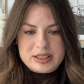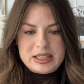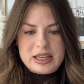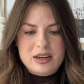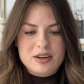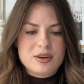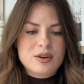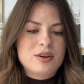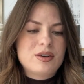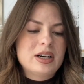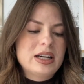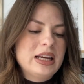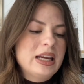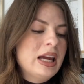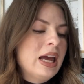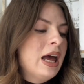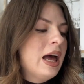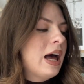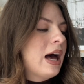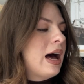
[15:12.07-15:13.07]
category
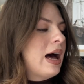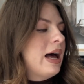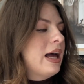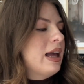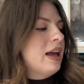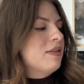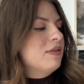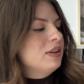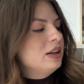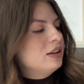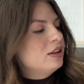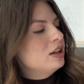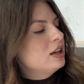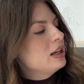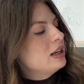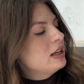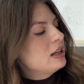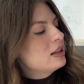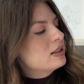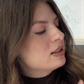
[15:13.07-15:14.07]
I have here
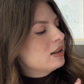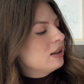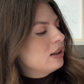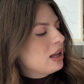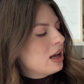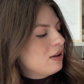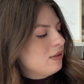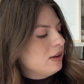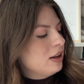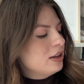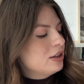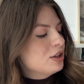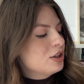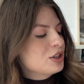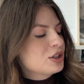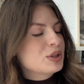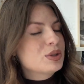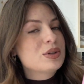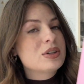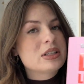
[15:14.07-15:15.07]
is Love
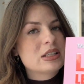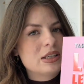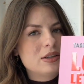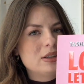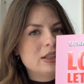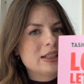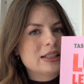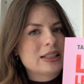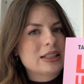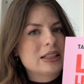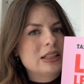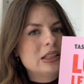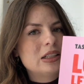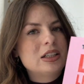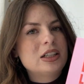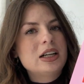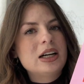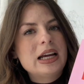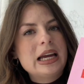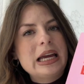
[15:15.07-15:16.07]
Letters to a Serial
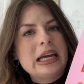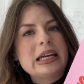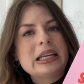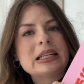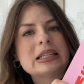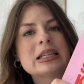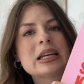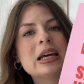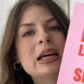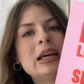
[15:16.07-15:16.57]
Killer, and